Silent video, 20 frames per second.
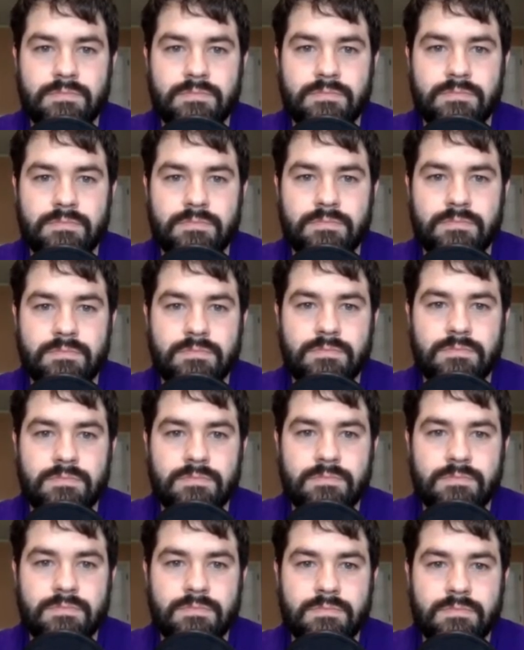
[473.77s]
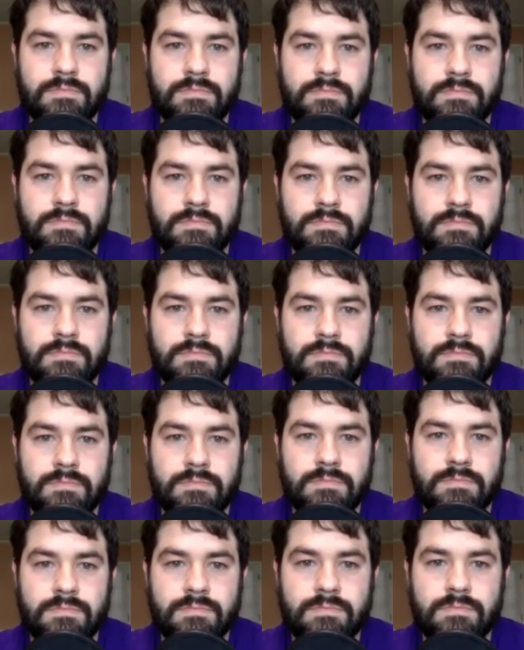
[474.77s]

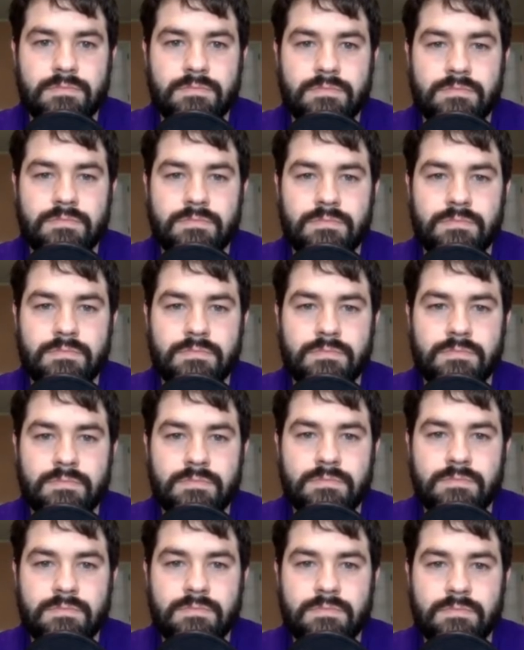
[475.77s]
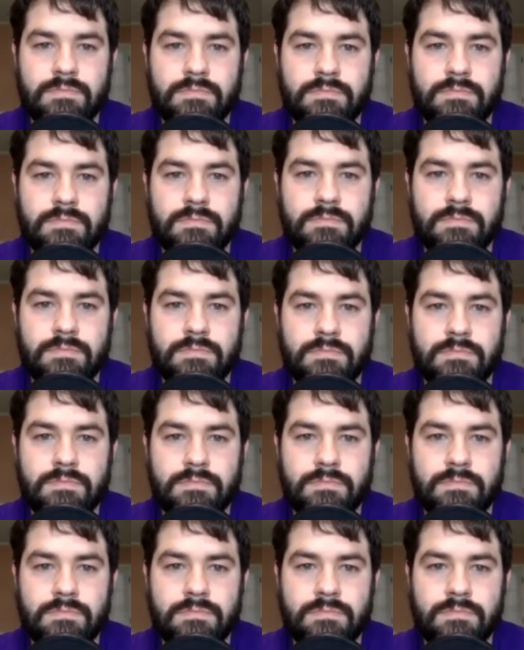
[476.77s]

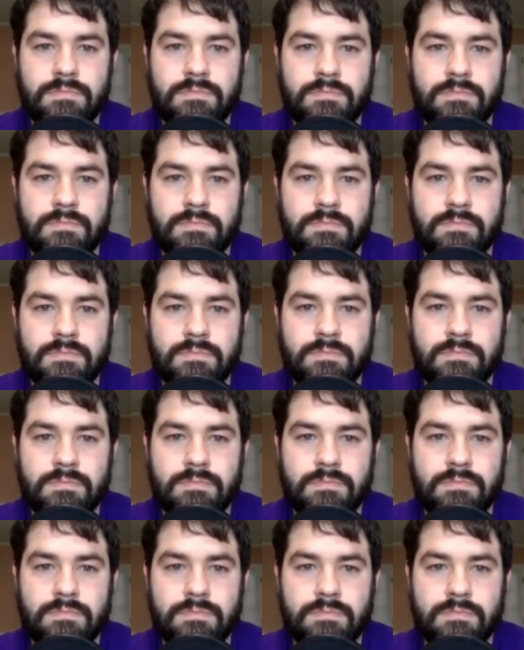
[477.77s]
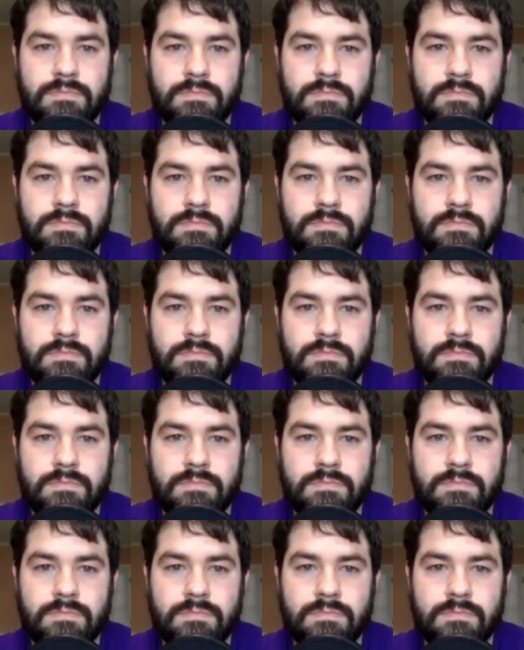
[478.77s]
No words are spoken by the person on screen.